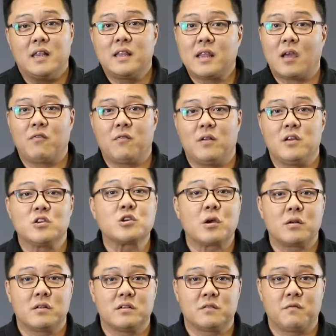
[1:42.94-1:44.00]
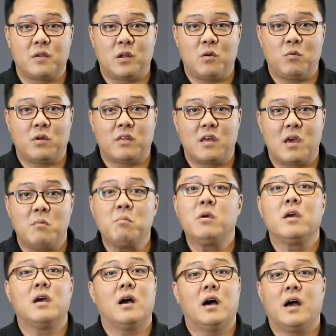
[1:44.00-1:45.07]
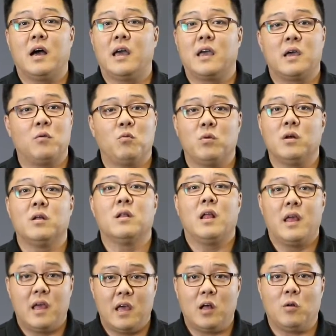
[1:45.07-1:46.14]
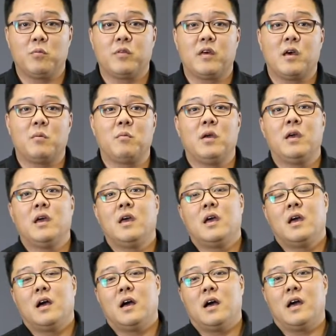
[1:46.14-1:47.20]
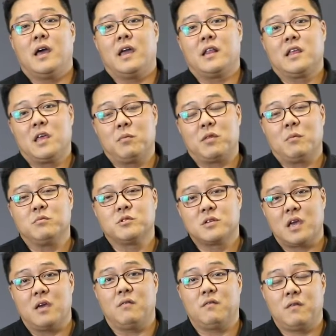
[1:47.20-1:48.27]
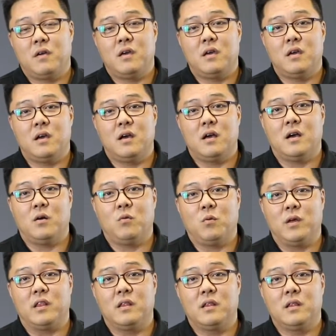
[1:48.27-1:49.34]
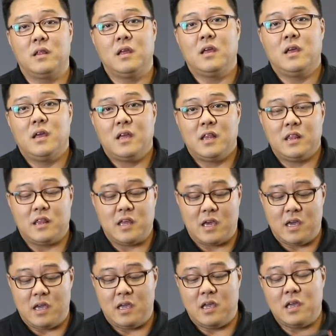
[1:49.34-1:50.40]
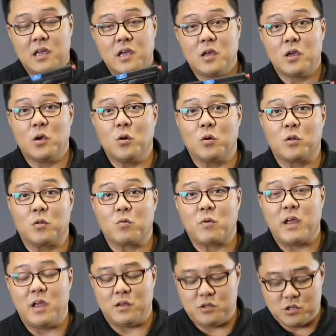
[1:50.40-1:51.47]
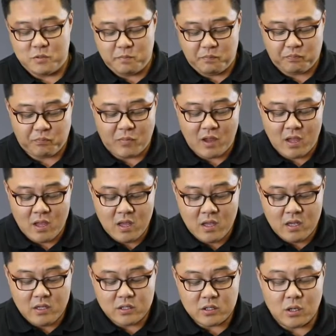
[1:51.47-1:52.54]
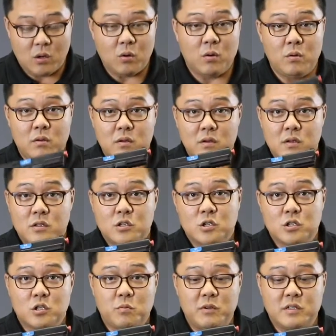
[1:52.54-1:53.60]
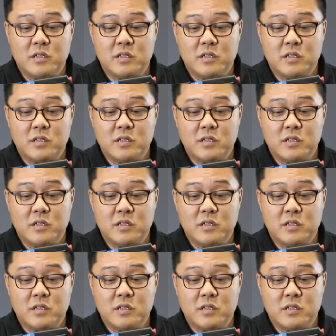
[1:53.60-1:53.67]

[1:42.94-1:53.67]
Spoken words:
definitely share this video with them. It will help them and keep them safe when they go to the range. So just to be